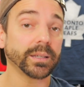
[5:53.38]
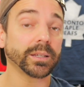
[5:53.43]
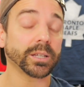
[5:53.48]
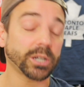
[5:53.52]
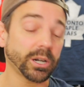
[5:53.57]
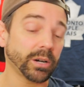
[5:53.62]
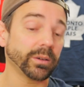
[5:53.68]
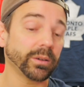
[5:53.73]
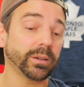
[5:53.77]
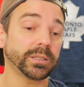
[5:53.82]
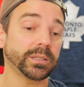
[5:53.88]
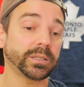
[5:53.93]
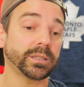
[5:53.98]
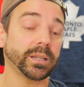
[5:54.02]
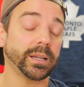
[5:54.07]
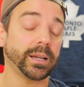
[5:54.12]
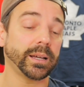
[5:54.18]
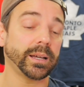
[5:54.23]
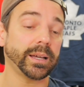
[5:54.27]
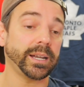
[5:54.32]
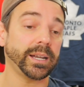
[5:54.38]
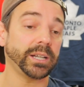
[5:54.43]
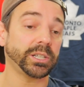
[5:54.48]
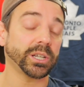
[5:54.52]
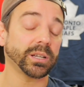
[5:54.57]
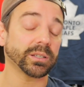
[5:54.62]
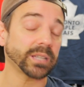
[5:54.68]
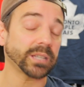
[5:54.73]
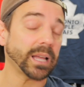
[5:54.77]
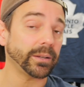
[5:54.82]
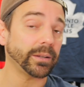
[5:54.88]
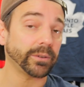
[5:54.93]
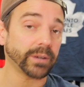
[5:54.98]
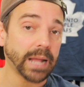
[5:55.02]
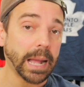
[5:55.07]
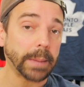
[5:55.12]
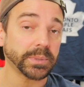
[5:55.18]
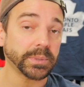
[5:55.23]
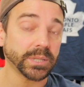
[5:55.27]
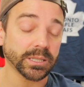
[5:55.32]
the current NHL salary
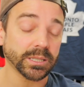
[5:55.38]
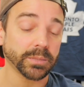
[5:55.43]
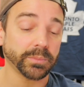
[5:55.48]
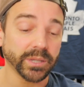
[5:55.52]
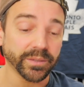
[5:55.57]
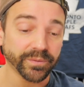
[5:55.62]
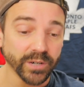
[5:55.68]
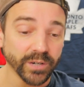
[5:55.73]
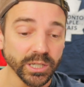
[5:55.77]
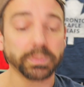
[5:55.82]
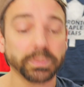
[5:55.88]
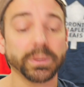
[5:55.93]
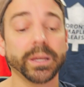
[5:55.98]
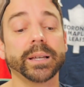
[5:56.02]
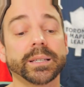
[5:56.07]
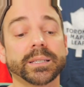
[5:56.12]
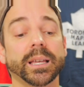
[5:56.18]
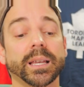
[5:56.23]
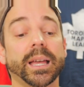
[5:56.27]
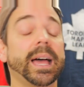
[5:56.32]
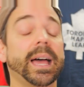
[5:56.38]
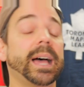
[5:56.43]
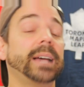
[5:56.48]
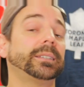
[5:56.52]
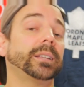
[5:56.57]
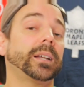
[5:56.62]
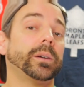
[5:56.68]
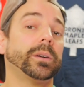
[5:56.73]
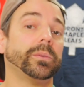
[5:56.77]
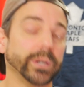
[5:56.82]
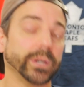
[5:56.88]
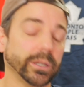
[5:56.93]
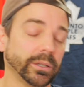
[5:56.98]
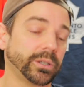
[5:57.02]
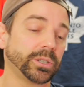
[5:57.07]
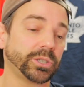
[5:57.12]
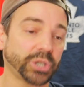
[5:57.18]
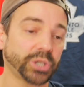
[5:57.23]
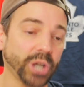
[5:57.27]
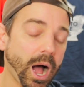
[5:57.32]
cap system in the first place, has done a real
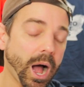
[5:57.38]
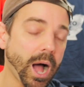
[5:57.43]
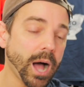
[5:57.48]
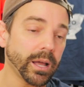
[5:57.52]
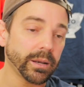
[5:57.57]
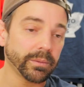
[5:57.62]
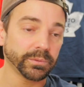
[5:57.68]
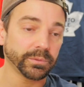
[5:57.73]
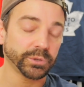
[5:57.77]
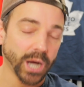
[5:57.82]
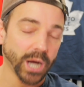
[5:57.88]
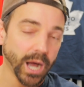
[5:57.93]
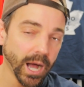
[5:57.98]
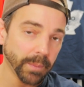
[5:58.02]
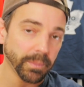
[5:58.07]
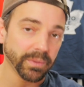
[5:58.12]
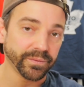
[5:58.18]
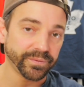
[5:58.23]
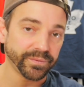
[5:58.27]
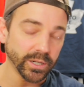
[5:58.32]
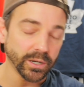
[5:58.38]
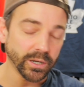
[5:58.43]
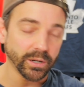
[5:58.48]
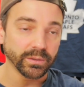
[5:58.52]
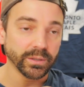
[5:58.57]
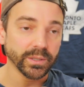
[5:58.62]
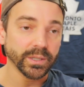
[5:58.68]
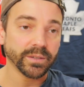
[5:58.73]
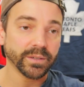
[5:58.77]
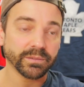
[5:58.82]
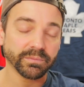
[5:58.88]
good job of, you know,